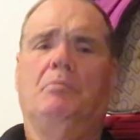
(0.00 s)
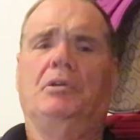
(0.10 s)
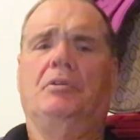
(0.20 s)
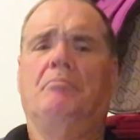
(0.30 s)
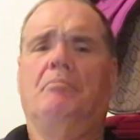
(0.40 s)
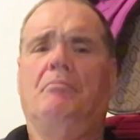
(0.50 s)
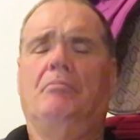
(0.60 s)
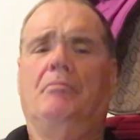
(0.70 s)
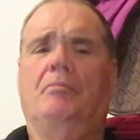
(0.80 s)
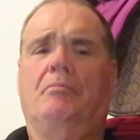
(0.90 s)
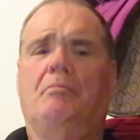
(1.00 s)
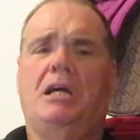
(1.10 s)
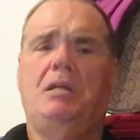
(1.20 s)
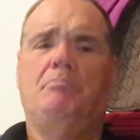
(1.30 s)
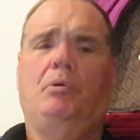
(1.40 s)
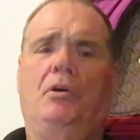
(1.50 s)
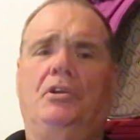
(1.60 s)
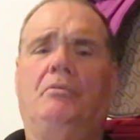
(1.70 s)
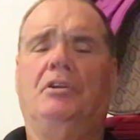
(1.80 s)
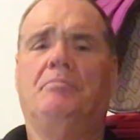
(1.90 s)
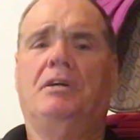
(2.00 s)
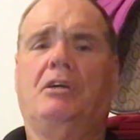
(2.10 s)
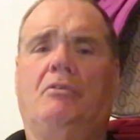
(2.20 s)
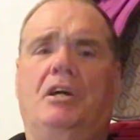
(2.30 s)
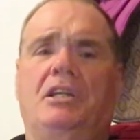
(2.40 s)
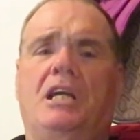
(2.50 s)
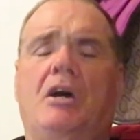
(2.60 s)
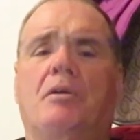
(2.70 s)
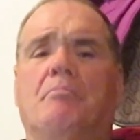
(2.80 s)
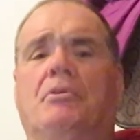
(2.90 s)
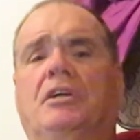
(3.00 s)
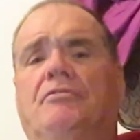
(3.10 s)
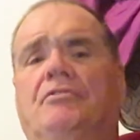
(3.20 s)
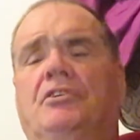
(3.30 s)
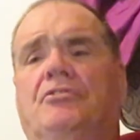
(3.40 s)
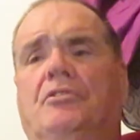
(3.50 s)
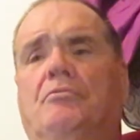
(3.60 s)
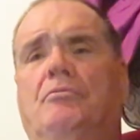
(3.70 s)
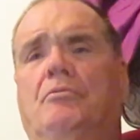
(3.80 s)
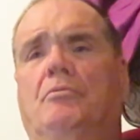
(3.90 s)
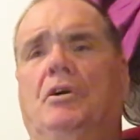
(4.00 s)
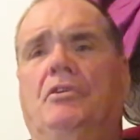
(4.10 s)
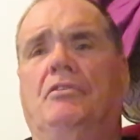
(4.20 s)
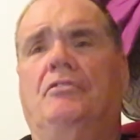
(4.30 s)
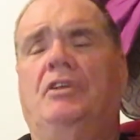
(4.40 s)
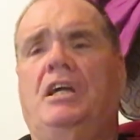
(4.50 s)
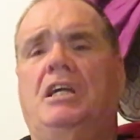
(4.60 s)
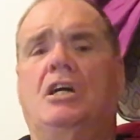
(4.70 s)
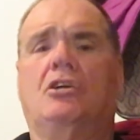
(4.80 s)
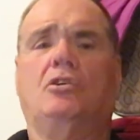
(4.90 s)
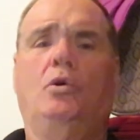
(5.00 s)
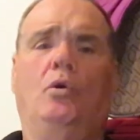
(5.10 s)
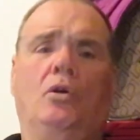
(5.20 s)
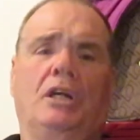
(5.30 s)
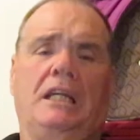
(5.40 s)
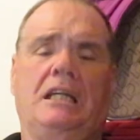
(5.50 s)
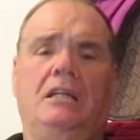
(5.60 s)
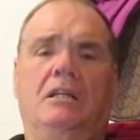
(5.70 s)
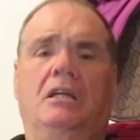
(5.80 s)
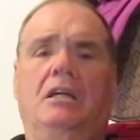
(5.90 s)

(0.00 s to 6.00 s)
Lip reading: But the main point I wanted to make right now in brief is that what they are calling